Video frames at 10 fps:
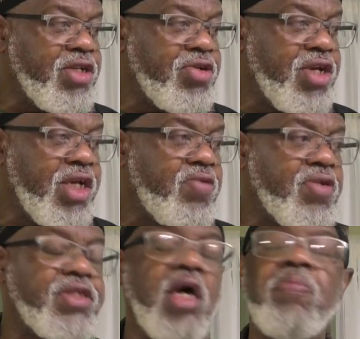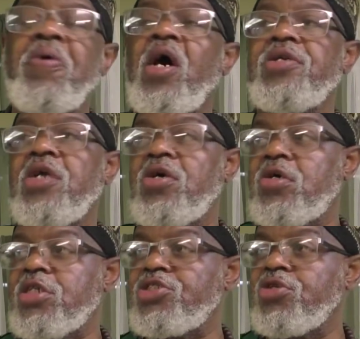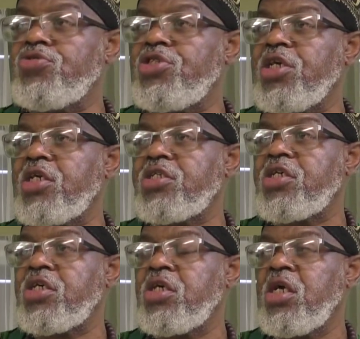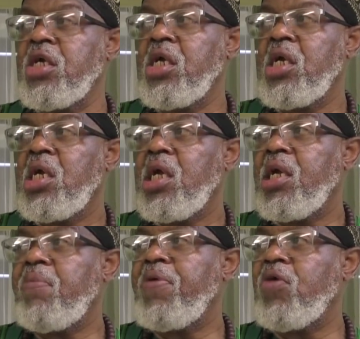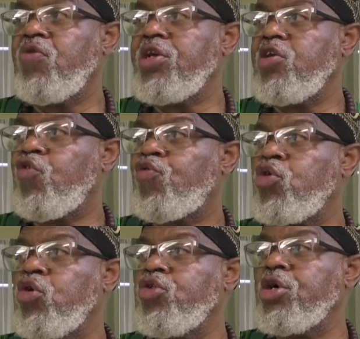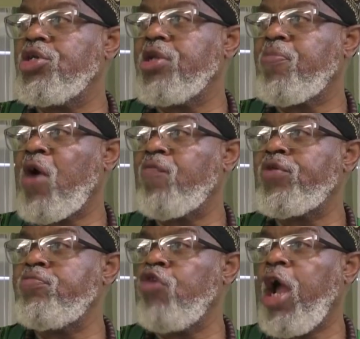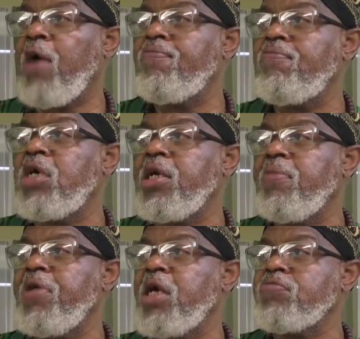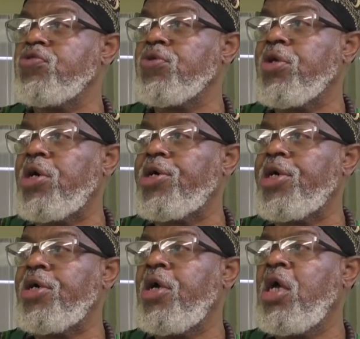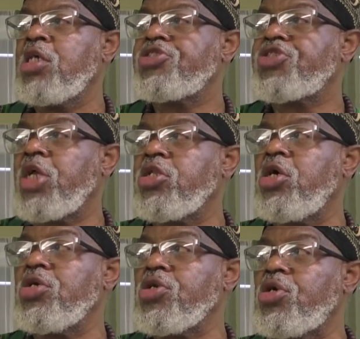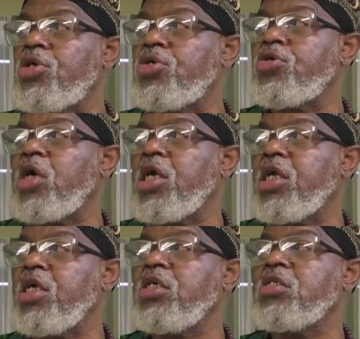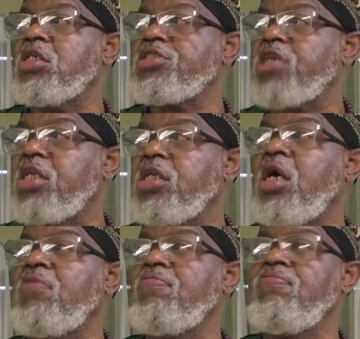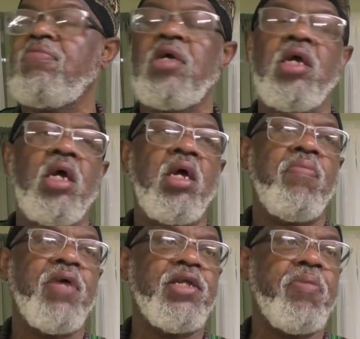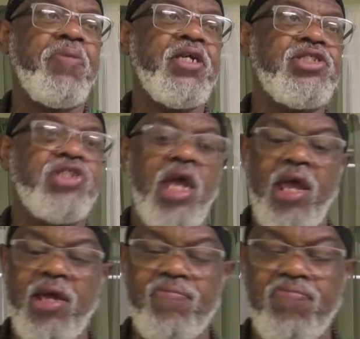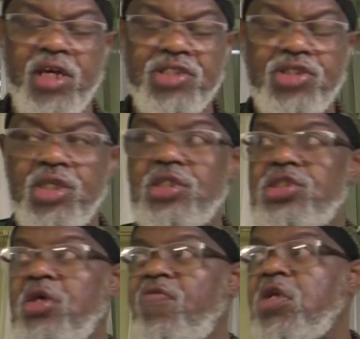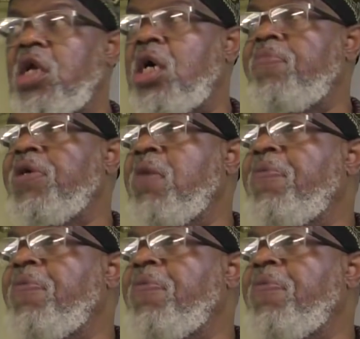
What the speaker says: and unique without partner or associate. And I bear witness further that Prophet Muhammad ibn Abdullah sallallahu alayhi wa sallam, may the peace and blessings of Allah be